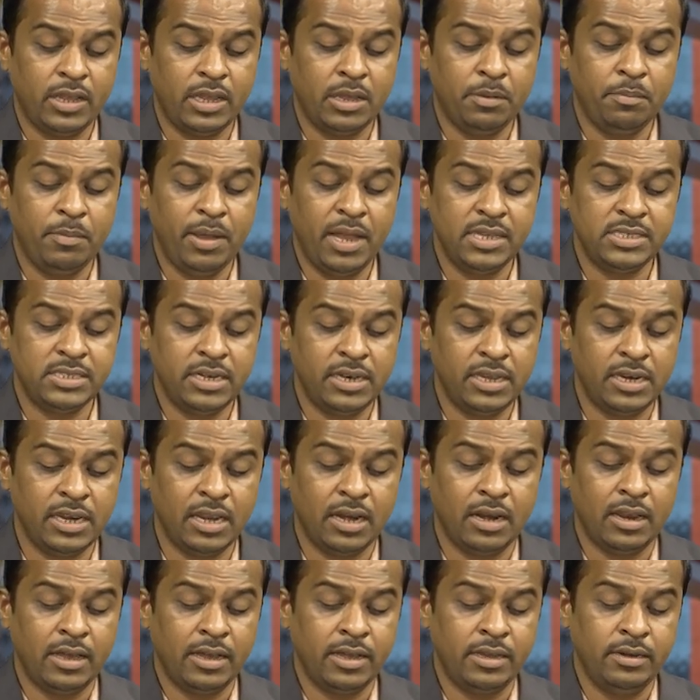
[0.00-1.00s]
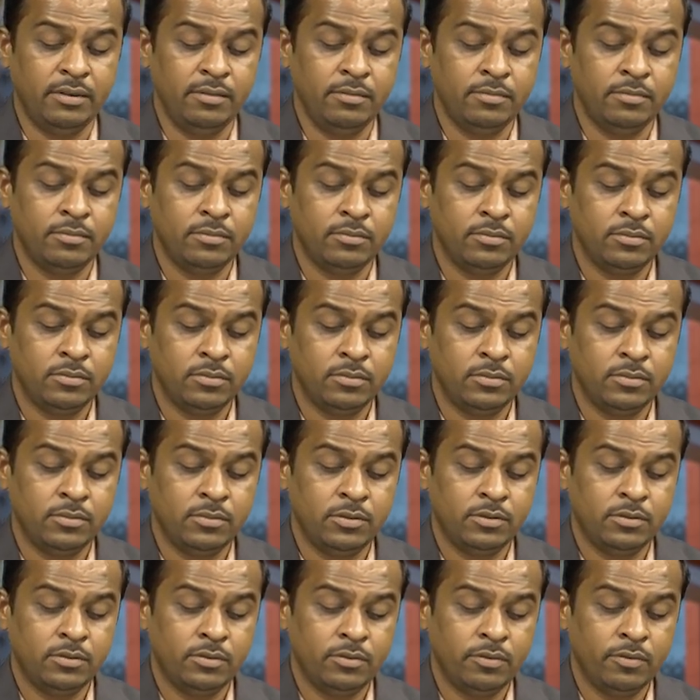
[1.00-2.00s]
imaginary line
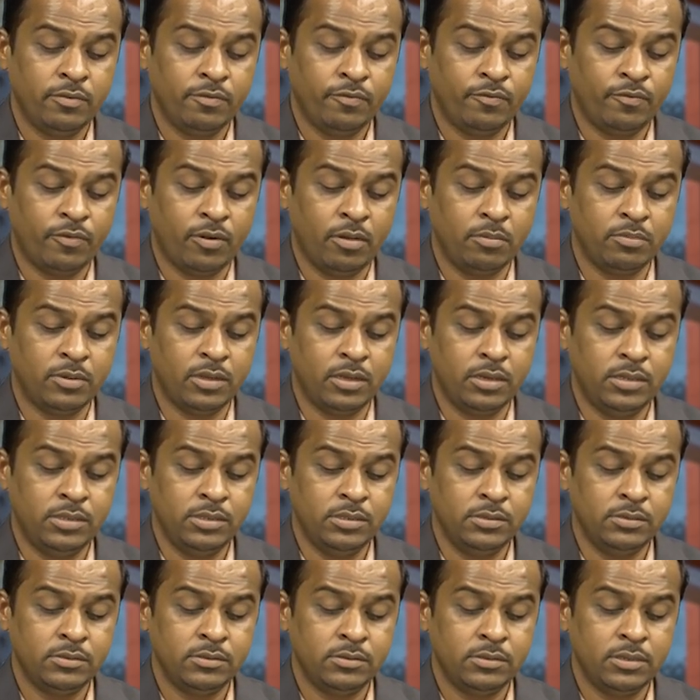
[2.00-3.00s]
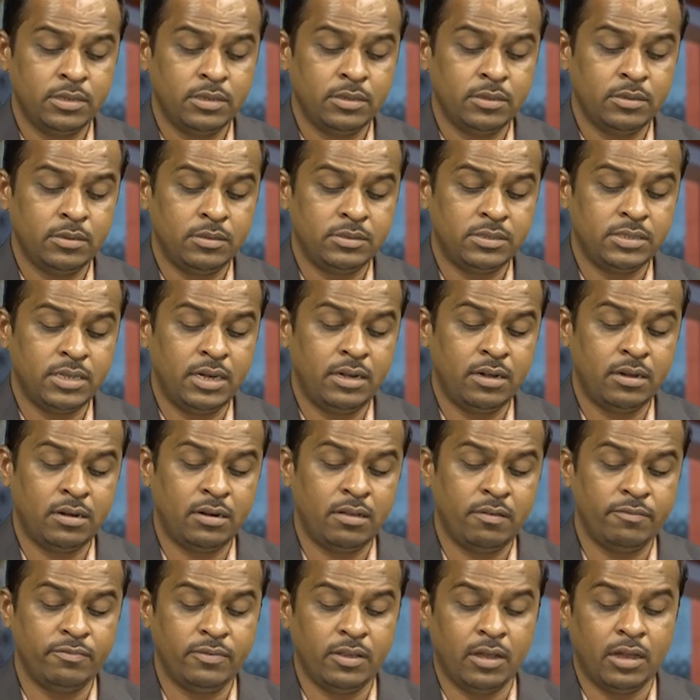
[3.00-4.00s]
from the
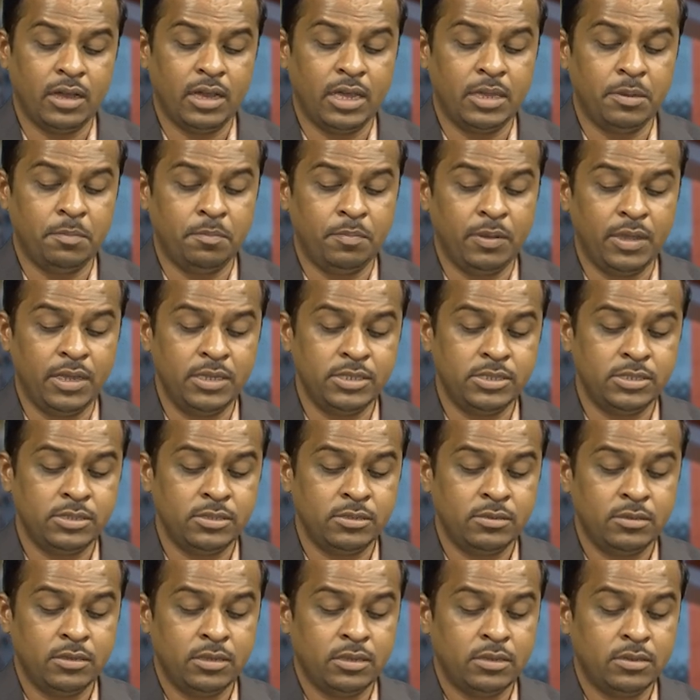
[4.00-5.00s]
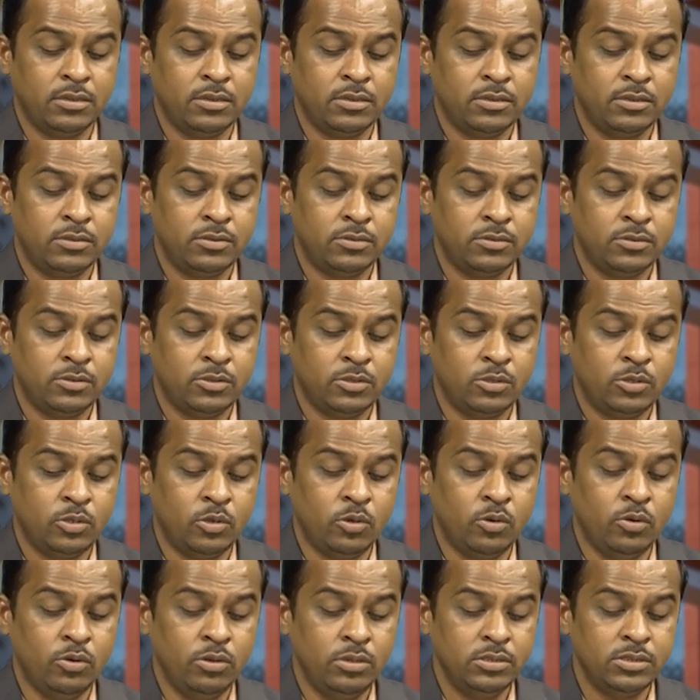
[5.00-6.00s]
center of the eyepiece
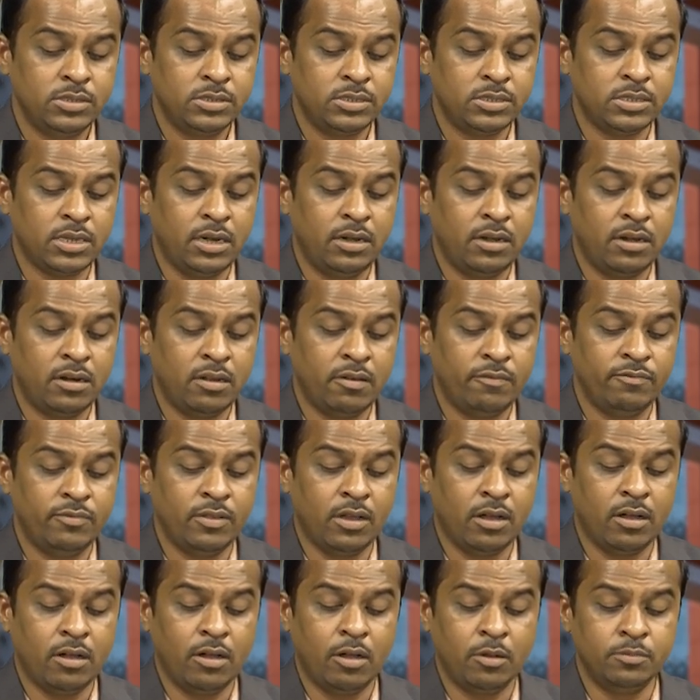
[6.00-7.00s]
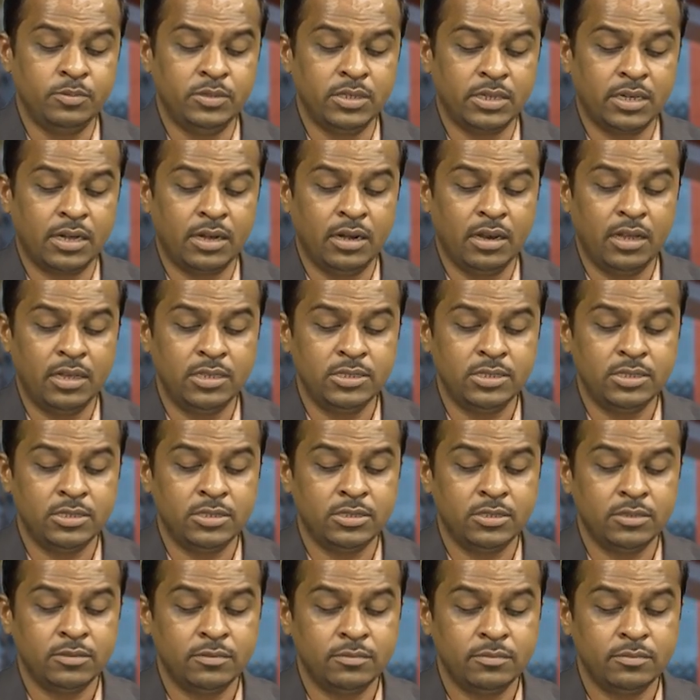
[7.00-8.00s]
to center of the object
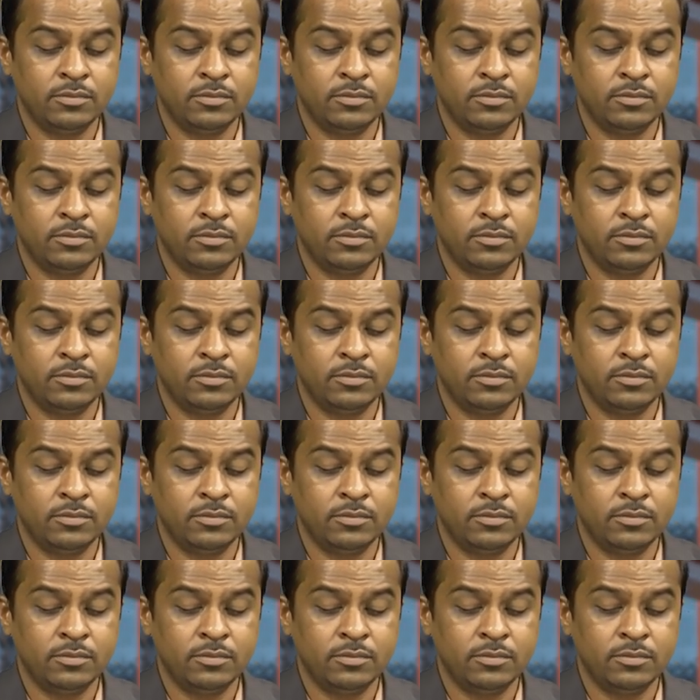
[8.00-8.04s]
glass